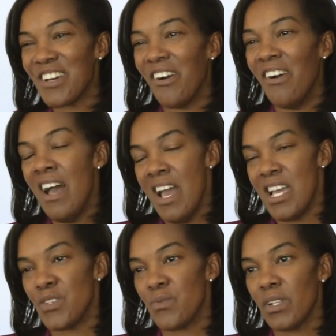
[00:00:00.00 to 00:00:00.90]
So
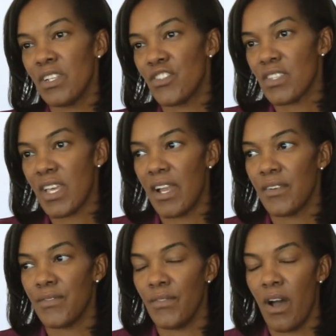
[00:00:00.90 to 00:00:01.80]
he's really just kind
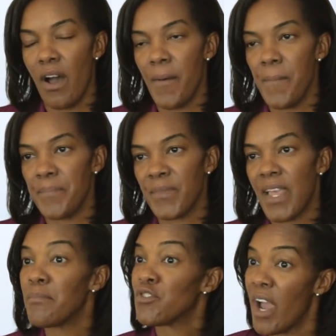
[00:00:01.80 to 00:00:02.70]
of um,
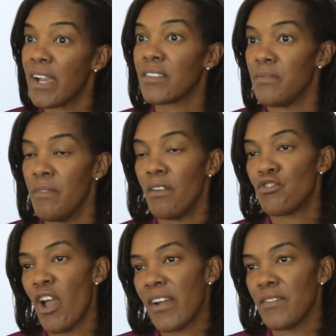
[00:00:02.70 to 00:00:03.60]
kept track of
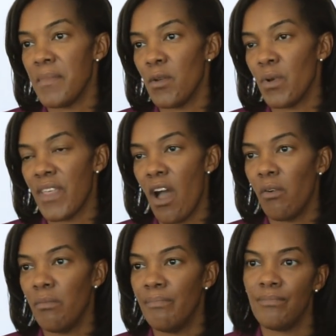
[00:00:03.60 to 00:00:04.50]
track of me
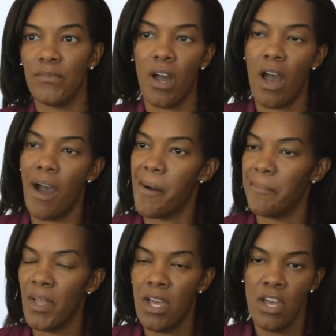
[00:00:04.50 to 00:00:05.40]
without um,